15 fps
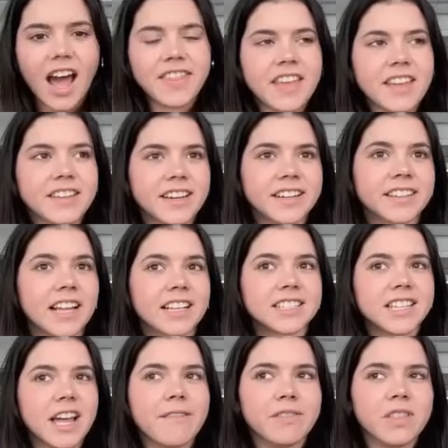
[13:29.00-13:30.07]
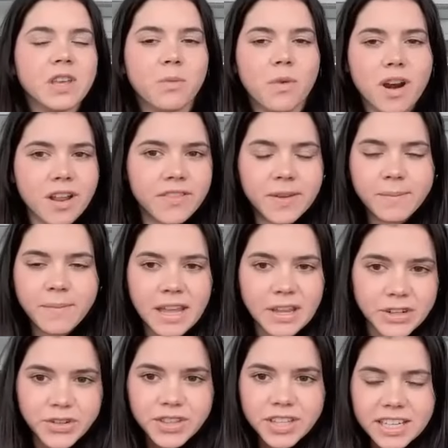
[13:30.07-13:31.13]
think like that's definitely one of the
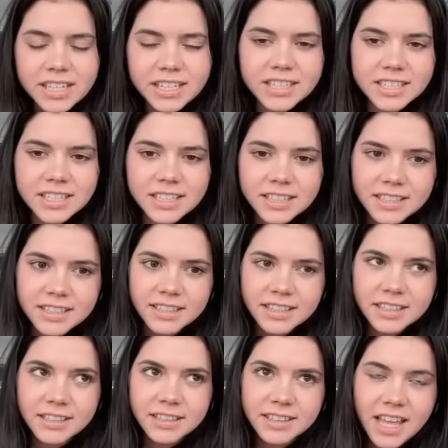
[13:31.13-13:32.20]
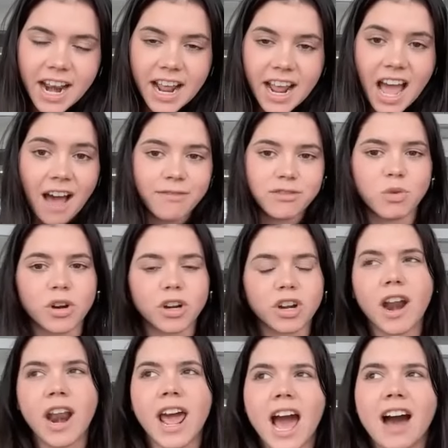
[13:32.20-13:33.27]
major things that I have to work
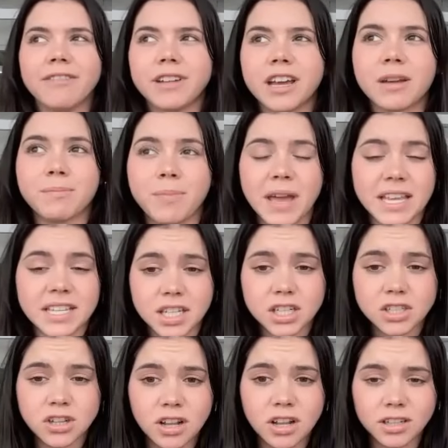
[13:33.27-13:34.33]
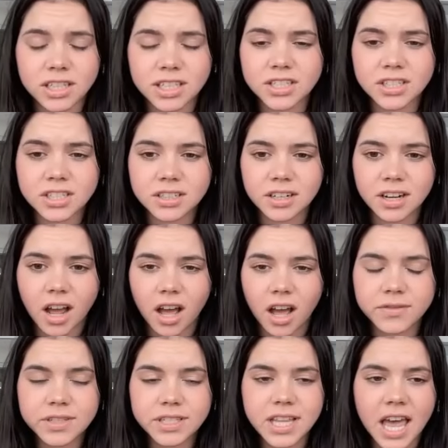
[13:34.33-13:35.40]
on. I have like basic knowledge
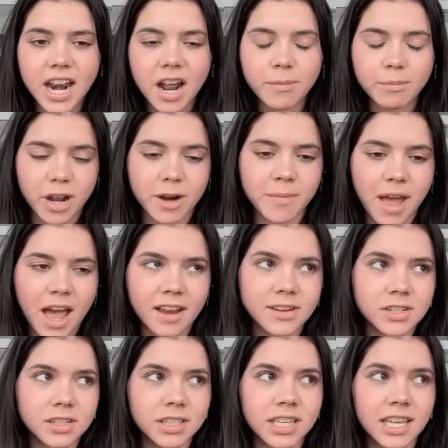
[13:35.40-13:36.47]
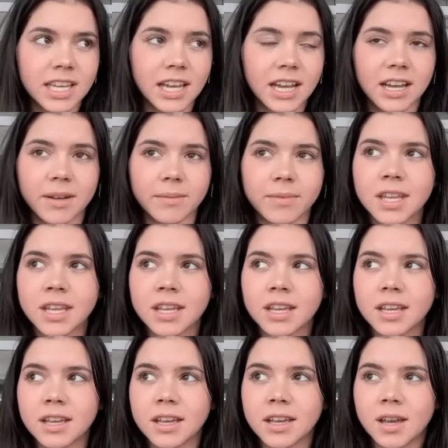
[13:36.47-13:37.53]
of setup, but I'm actually
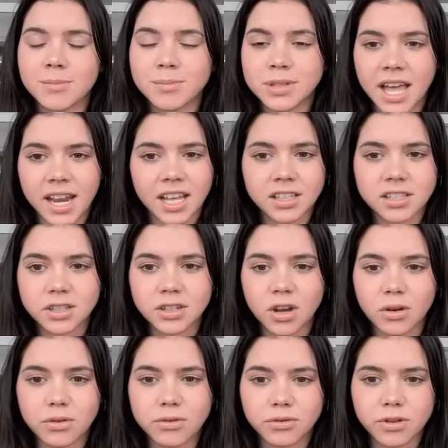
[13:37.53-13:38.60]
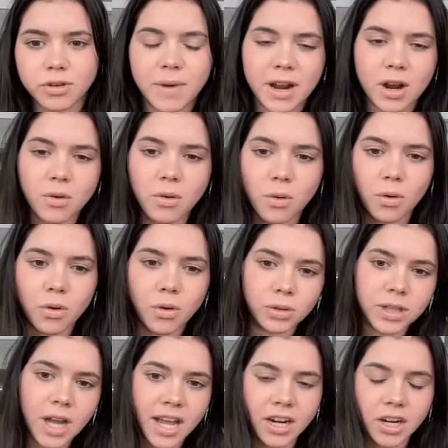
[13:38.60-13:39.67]
planning to go through my whole
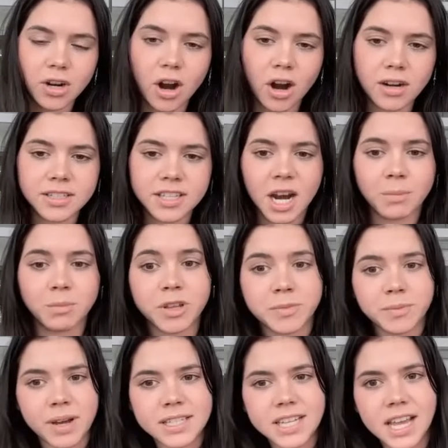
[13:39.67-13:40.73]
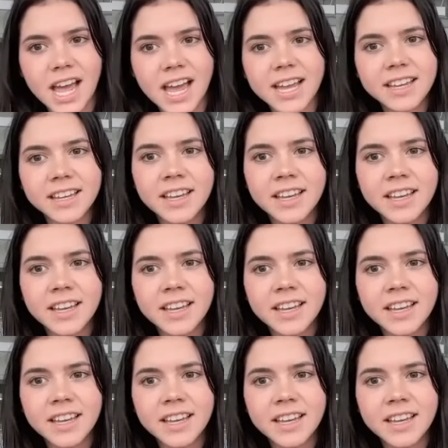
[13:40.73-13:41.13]
kind of car setup with my tech.